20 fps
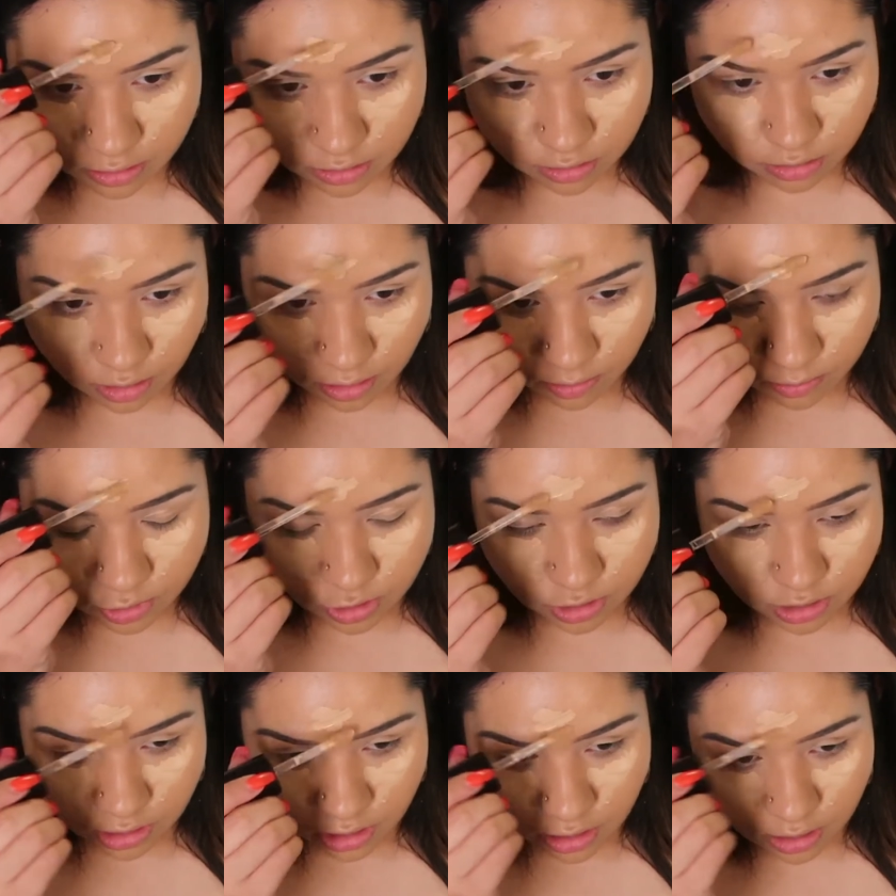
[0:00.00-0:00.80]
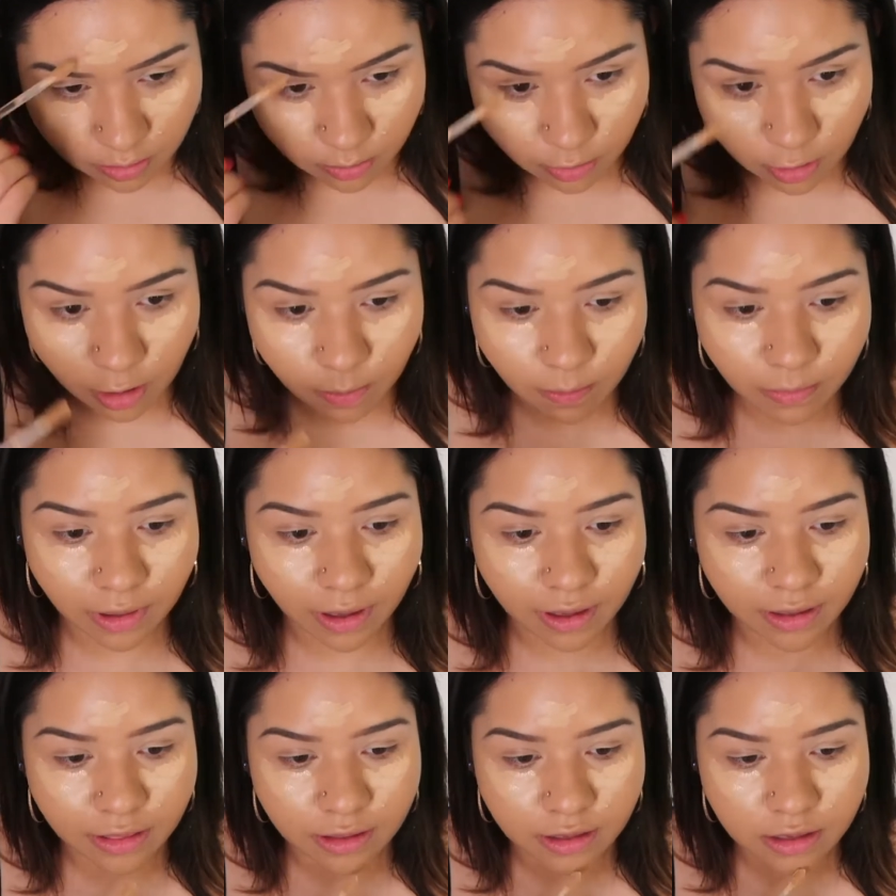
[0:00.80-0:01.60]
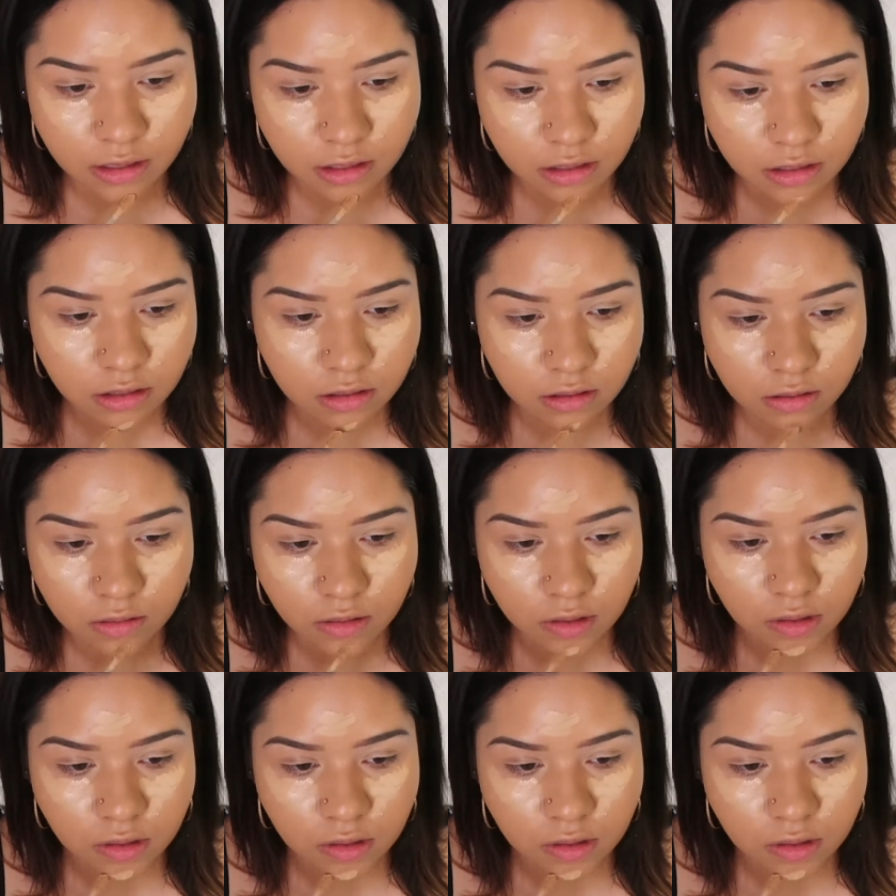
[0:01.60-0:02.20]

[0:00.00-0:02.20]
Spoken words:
So I'm just gonna apply this